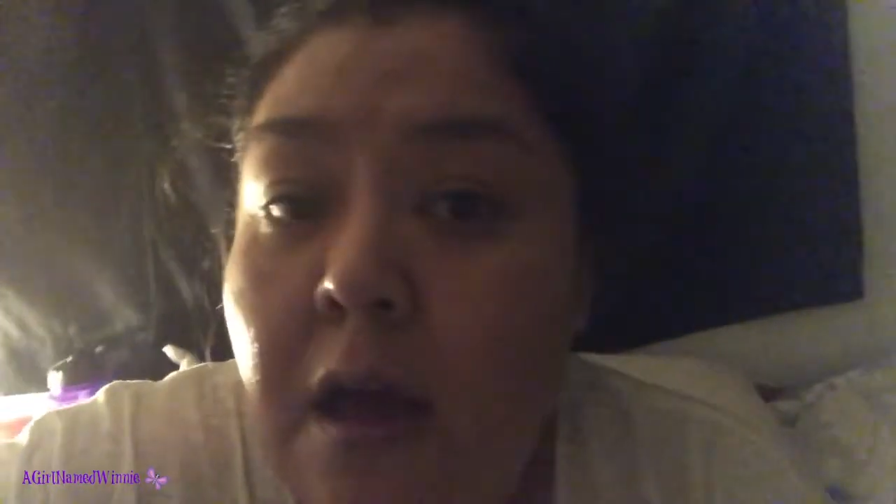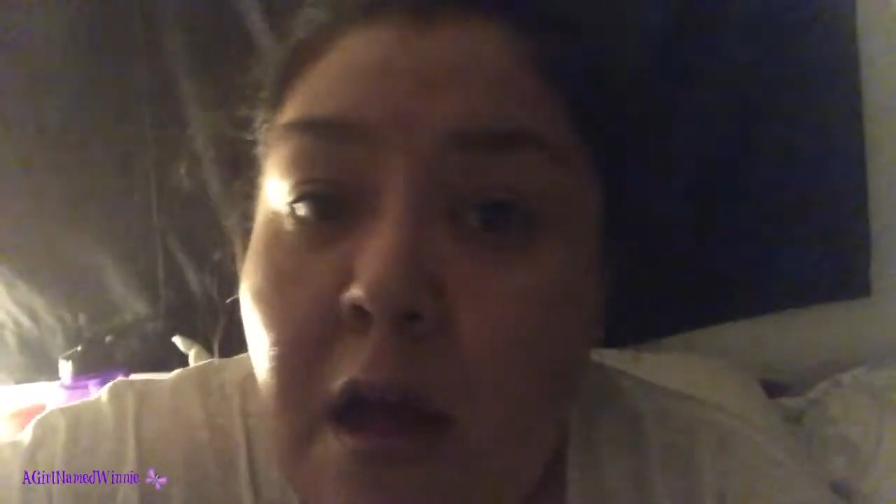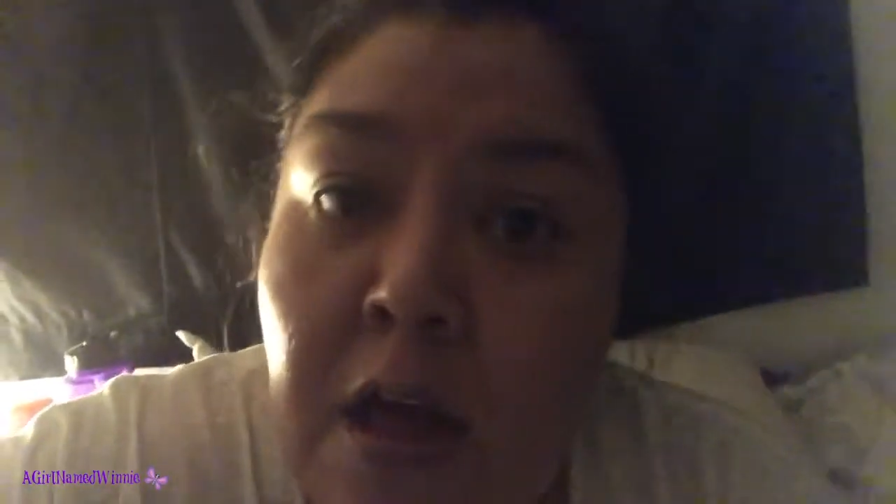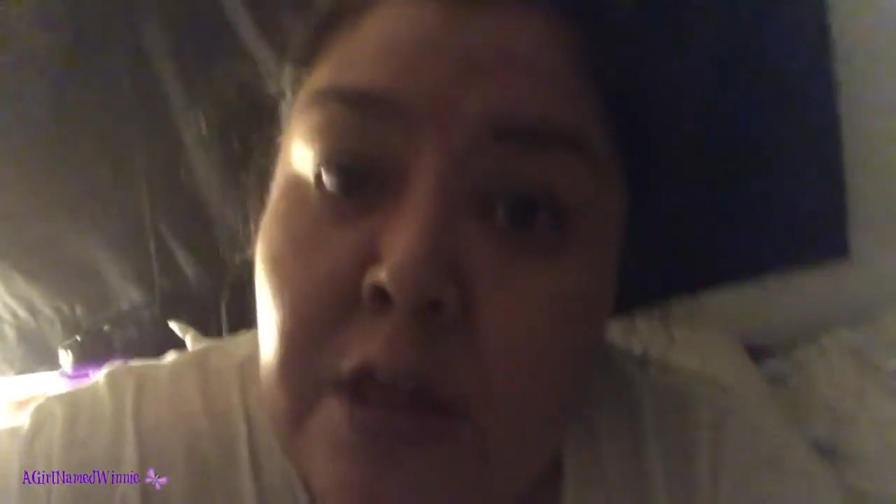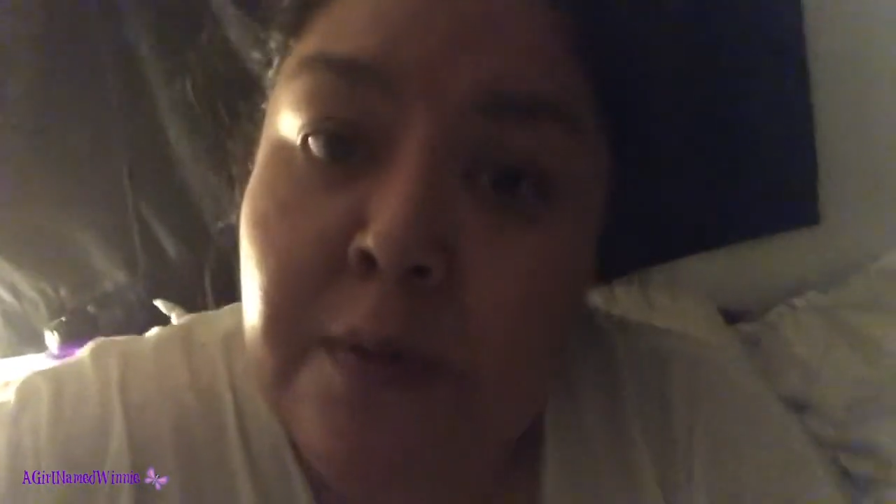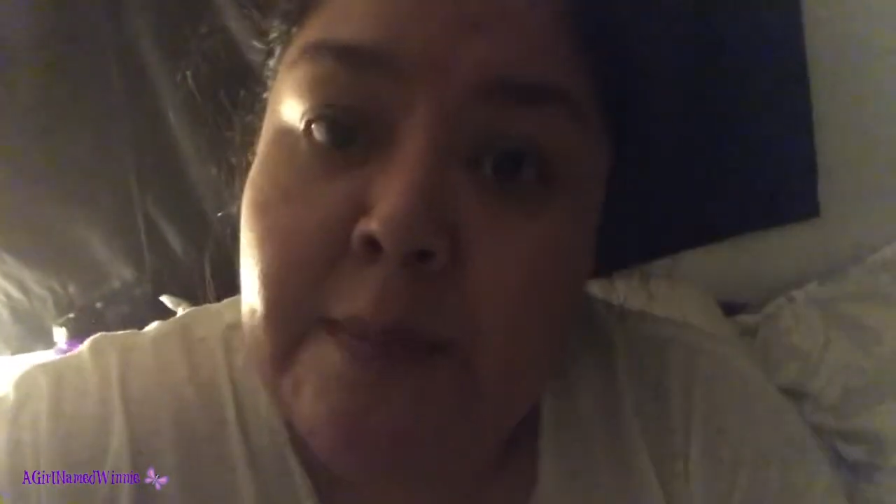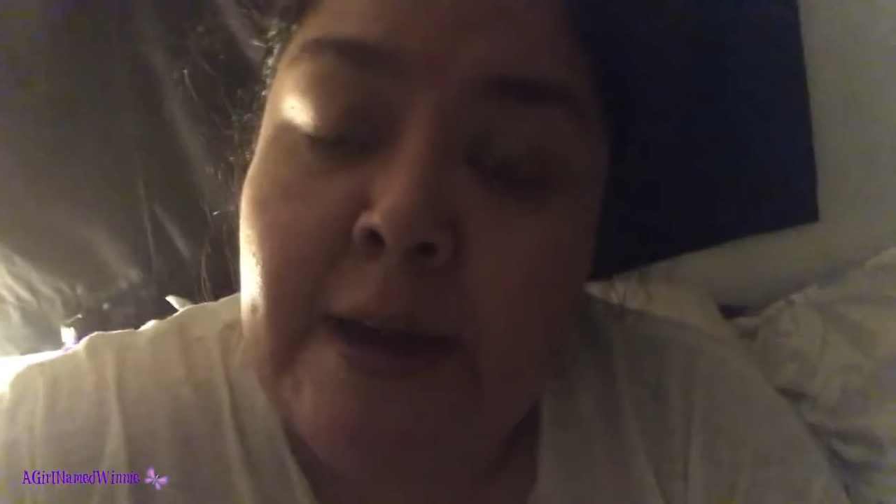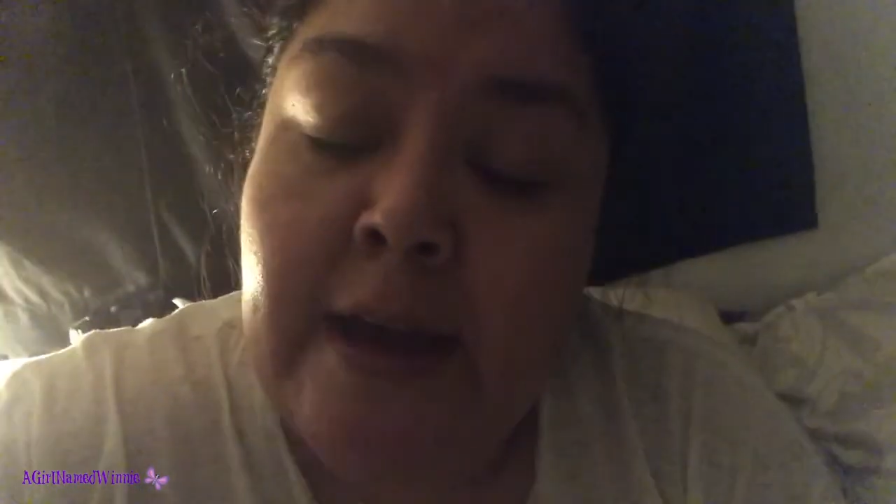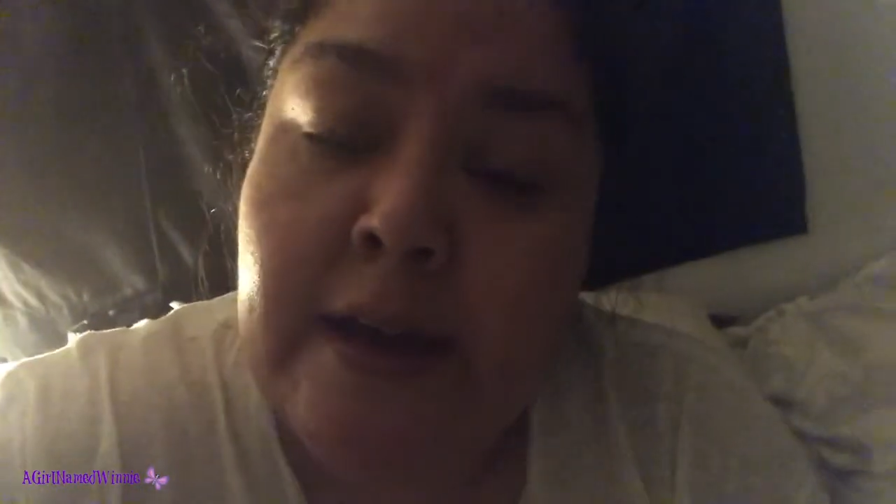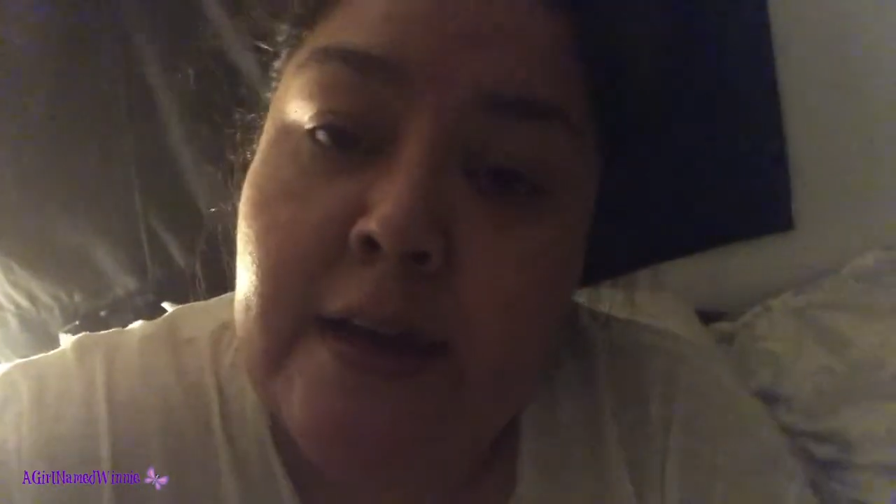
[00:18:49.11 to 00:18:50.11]
all the way
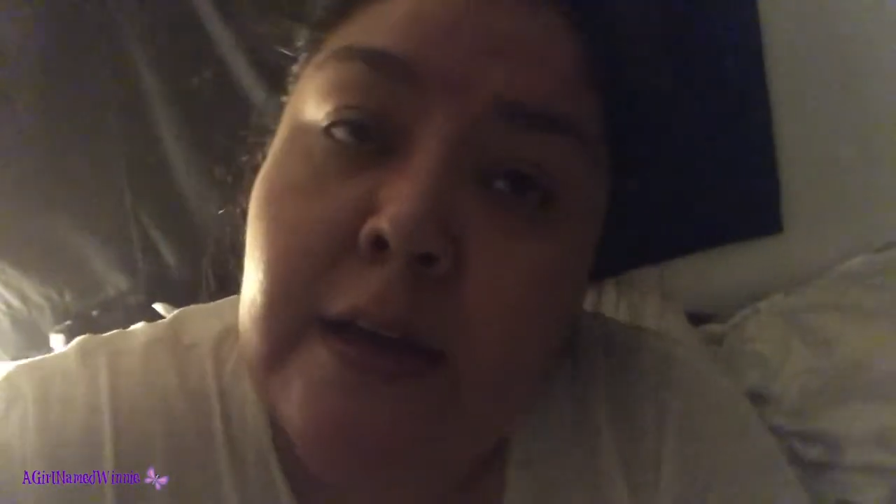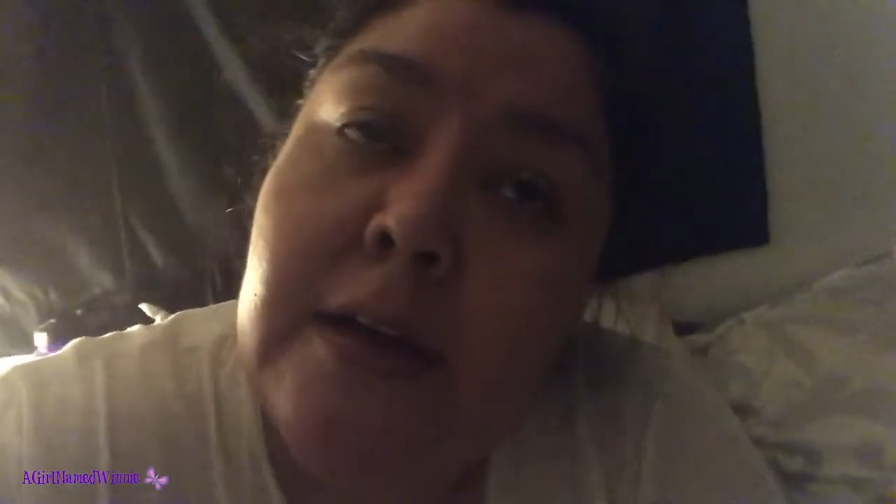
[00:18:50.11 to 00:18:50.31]
back.